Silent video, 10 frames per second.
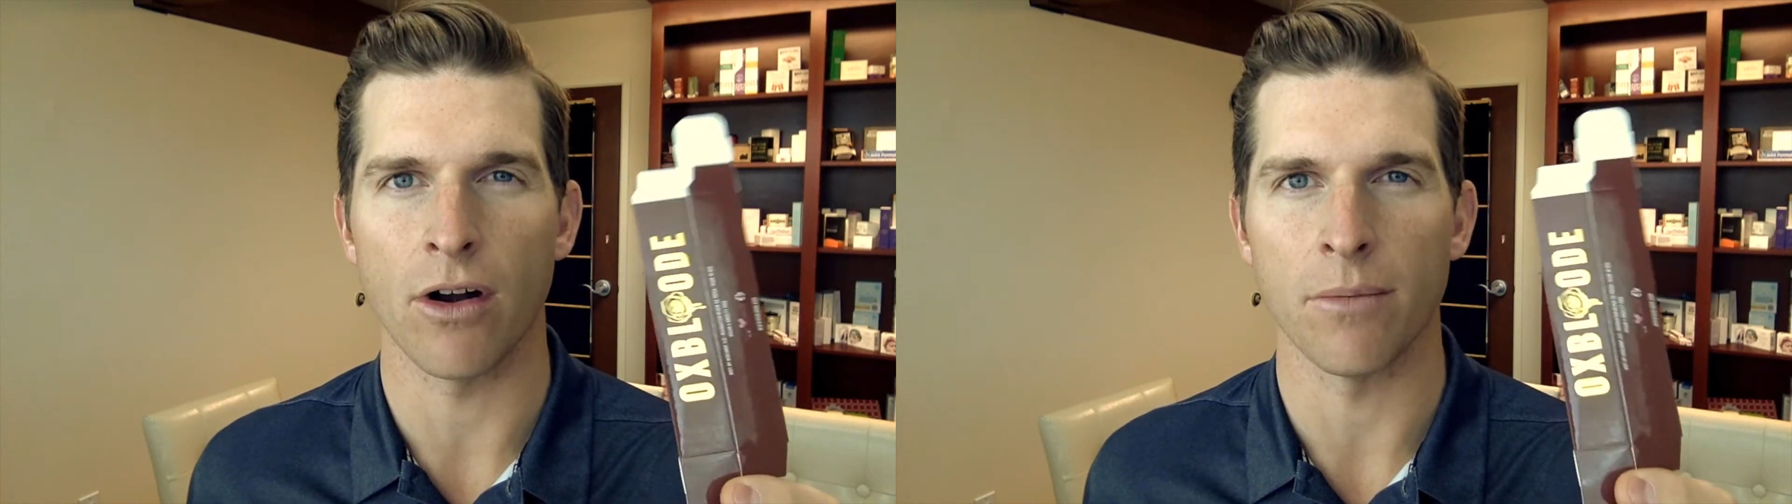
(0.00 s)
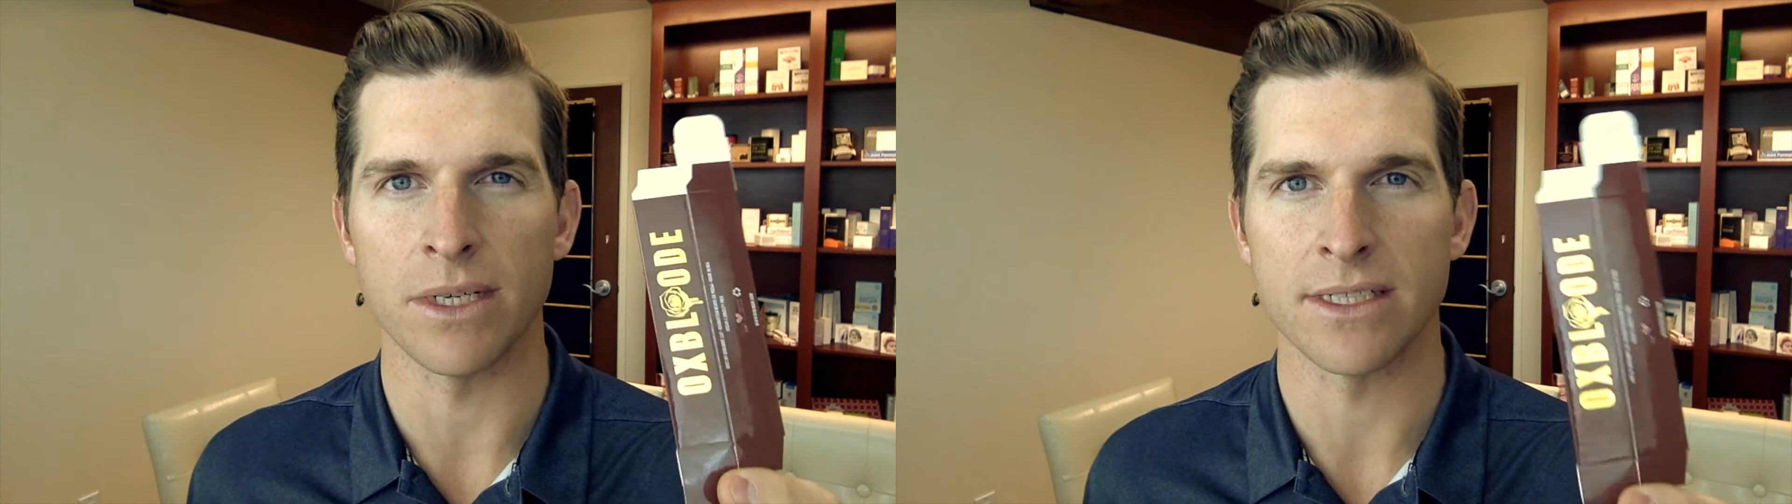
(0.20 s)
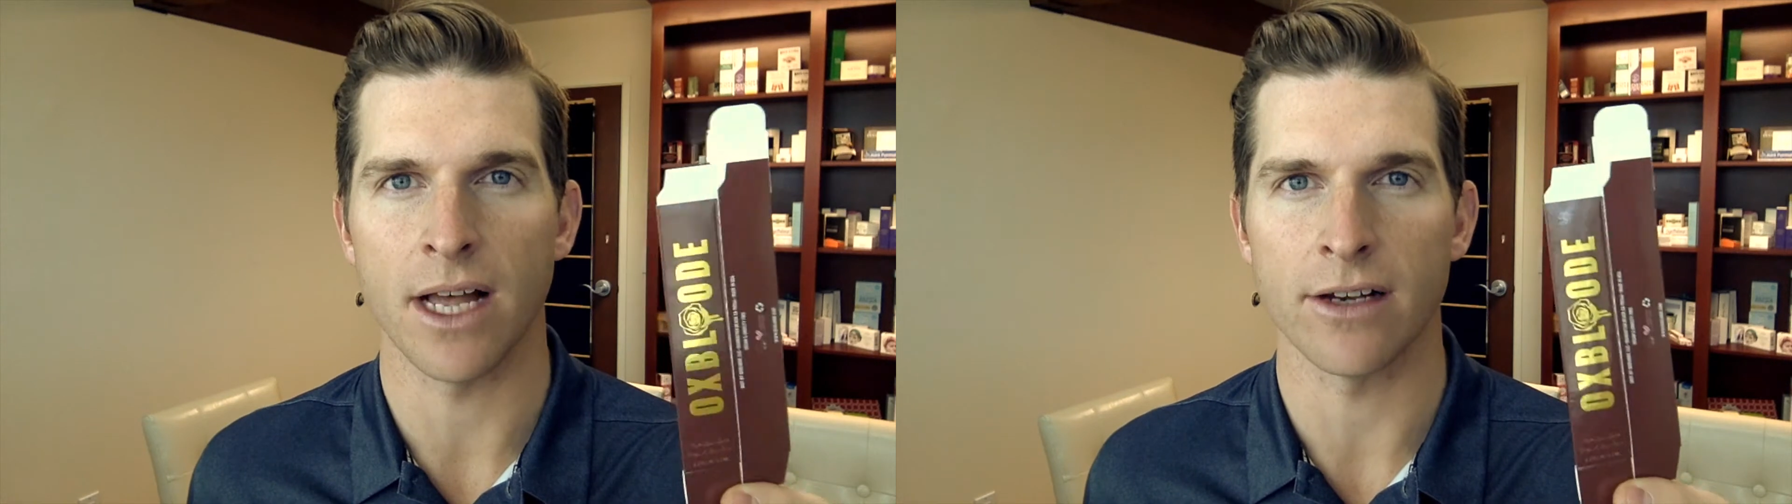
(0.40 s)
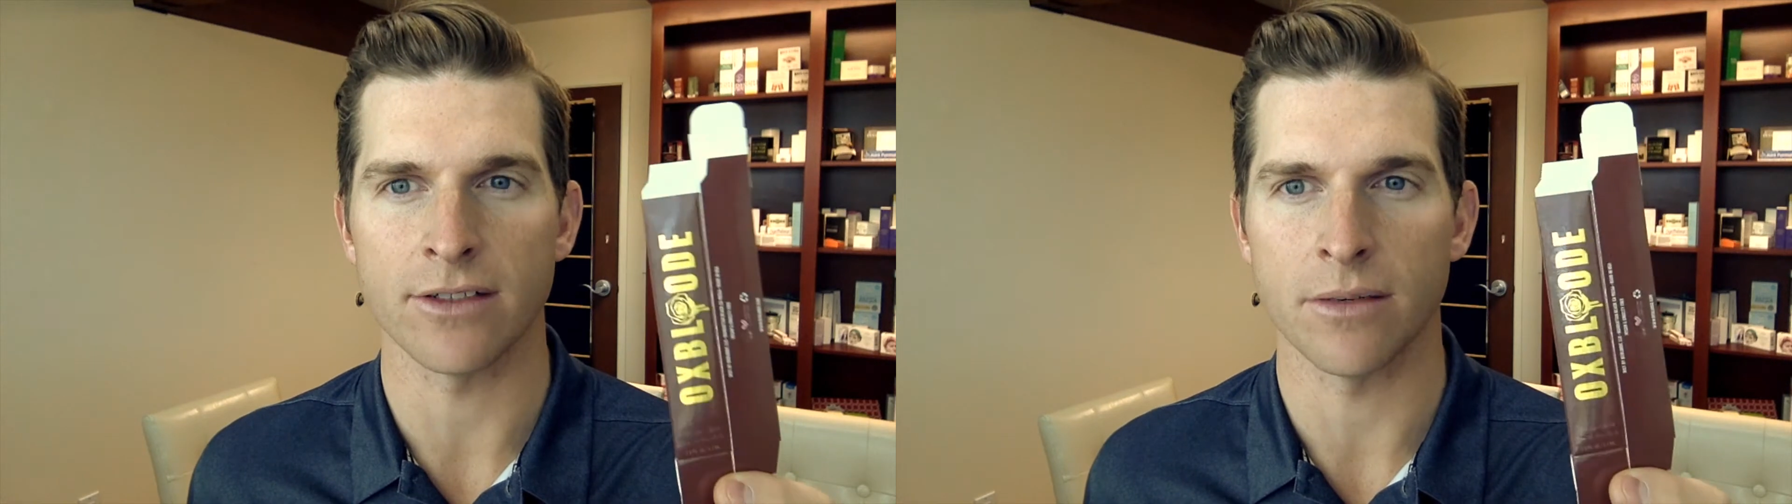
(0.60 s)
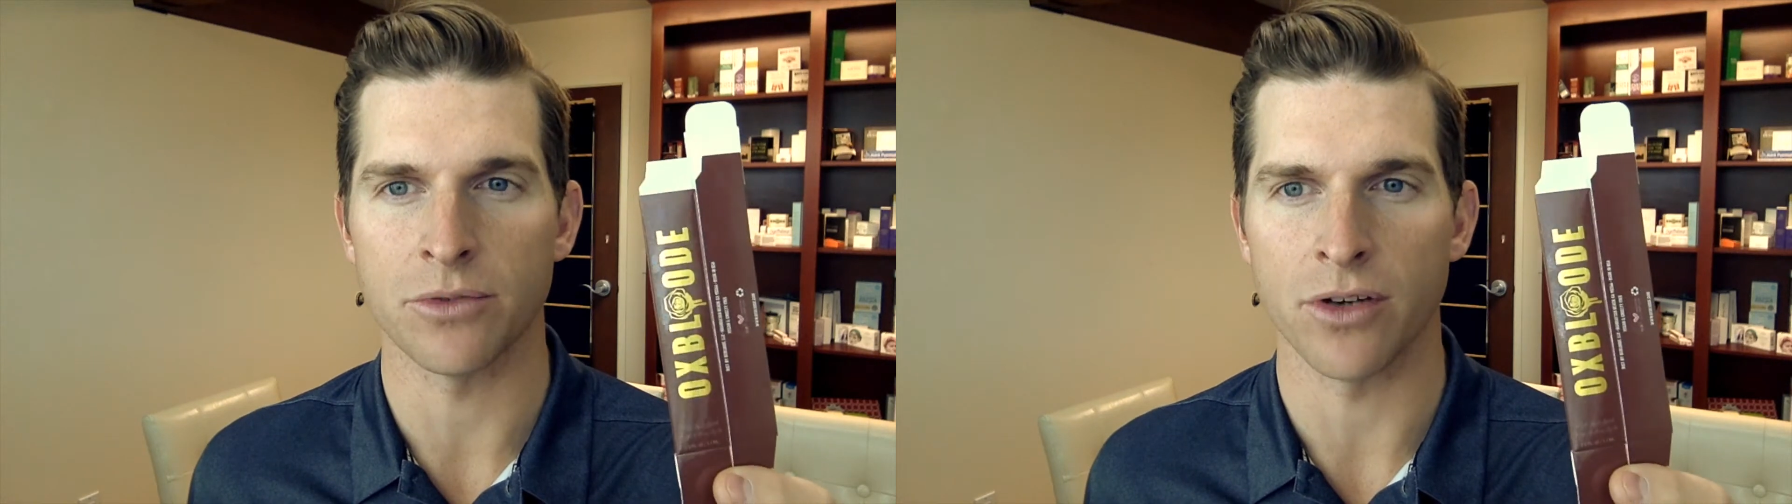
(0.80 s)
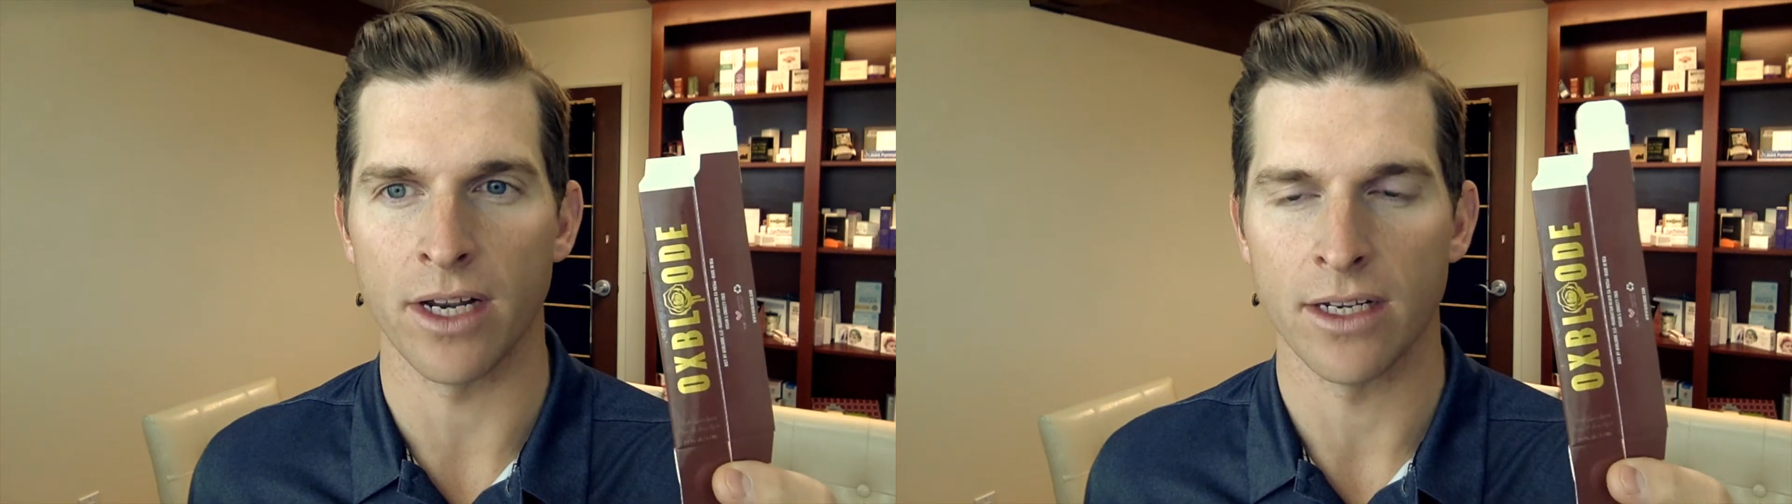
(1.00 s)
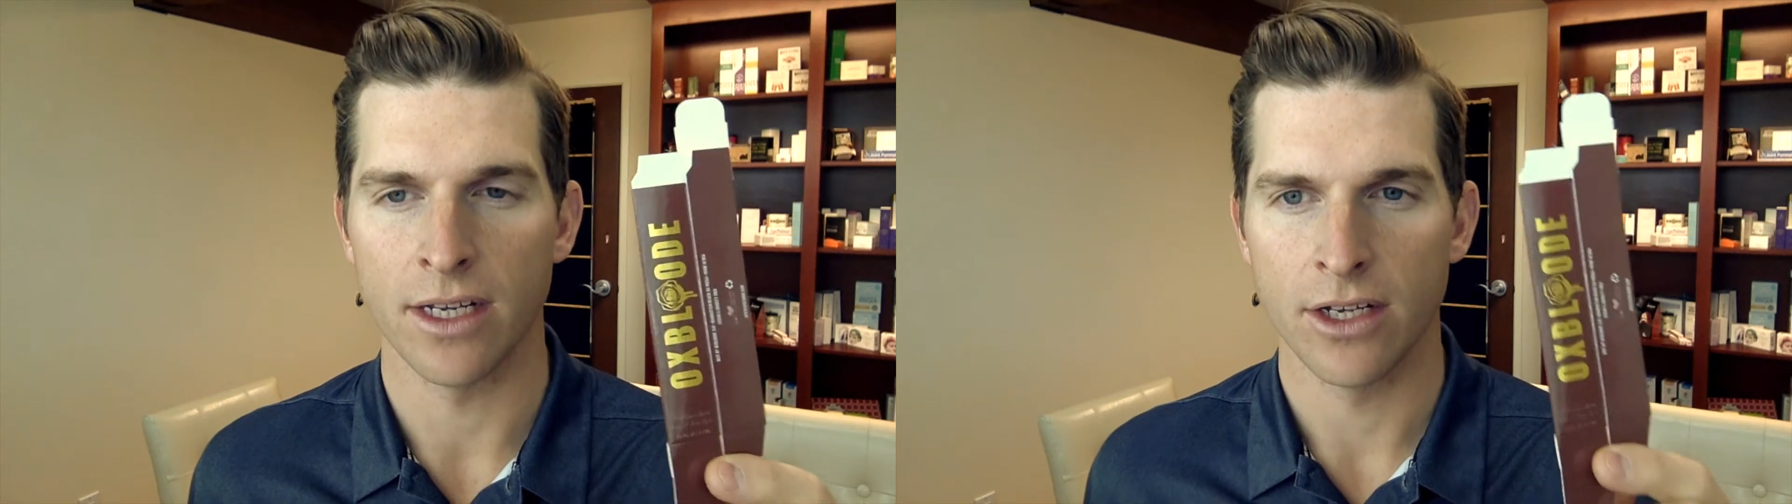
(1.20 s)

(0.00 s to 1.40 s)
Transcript: our metallic substrate.